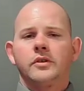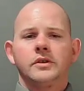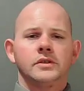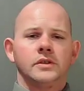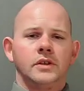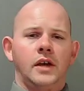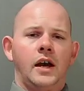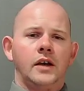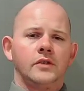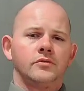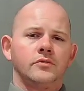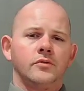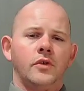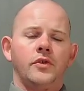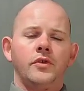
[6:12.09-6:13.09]
Listen, guys,
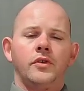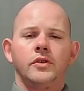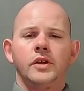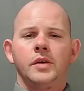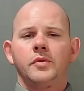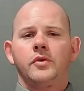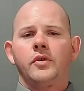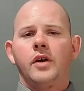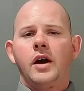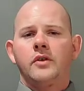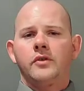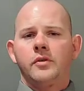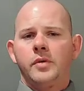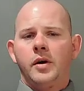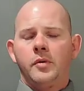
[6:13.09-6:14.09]
whether you're a Democrat
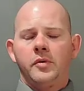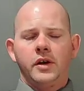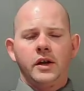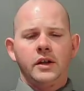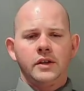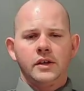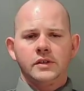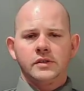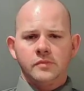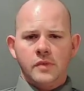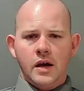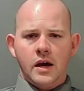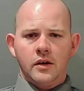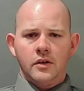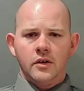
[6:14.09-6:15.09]
or Republican, it doesn't
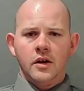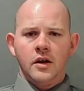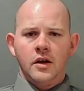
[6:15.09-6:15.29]
matter.